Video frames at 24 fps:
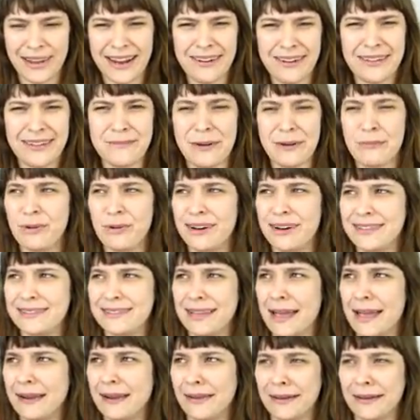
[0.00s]
I don't even remember what it
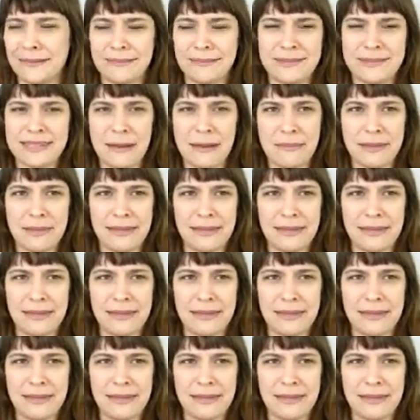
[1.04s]
said, like something